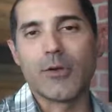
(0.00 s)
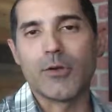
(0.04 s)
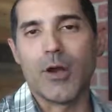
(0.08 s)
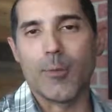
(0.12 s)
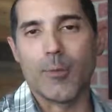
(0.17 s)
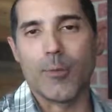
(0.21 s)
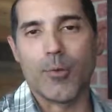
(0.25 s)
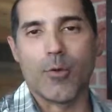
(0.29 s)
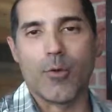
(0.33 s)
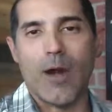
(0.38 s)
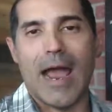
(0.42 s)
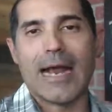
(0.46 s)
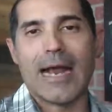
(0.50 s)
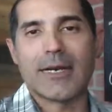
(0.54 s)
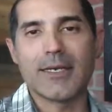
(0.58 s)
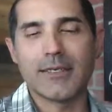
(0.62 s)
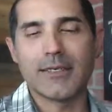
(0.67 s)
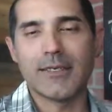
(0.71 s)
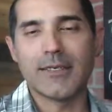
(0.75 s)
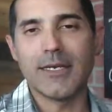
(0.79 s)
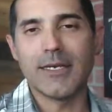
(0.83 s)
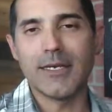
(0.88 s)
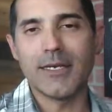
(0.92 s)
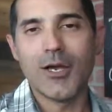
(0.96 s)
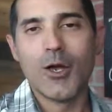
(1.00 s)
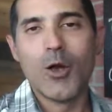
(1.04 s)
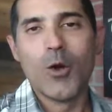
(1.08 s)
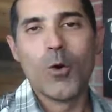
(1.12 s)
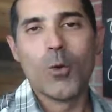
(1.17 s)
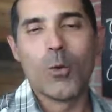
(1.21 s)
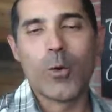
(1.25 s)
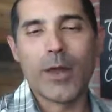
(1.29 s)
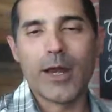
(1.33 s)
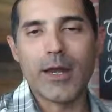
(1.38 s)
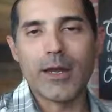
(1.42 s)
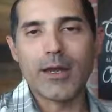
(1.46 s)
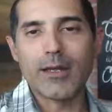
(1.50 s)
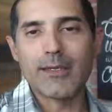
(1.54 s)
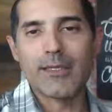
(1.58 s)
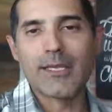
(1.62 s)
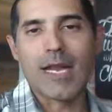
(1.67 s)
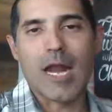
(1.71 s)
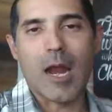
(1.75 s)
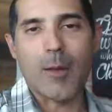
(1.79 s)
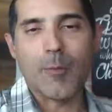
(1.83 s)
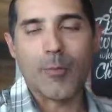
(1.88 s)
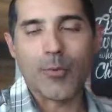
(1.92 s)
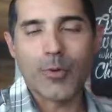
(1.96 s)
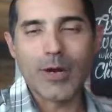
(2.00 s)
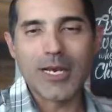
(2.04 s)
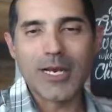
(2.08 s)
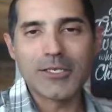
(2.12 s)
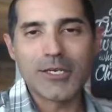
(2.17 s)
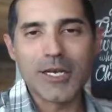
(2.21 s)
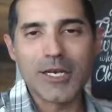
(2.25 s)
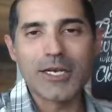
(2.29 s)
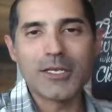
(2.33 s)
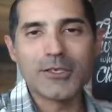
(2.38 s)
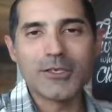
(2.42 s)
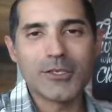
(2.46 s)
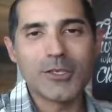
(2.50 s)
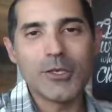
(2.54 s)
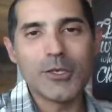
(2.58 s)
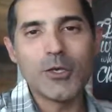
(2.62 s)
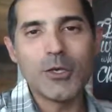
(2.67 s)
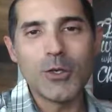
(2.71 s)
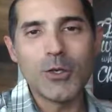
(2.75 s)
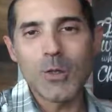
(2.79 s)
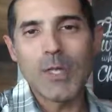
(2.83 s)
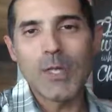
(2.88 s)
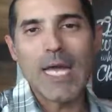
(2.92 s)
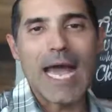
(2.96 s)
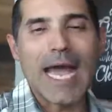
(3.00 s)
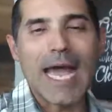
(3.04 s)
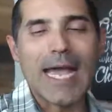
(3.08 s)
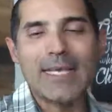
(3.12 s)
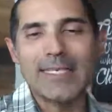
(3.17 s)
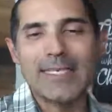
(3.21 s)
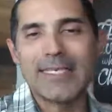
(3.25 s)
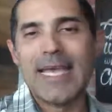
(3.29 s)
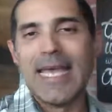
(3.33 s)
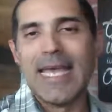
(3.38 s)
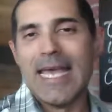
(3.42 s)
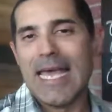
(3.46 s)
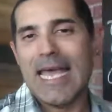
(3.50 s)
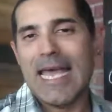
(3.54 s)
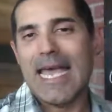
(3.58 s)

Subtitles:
So I'm practicing what it is that I'm preaching to you guys.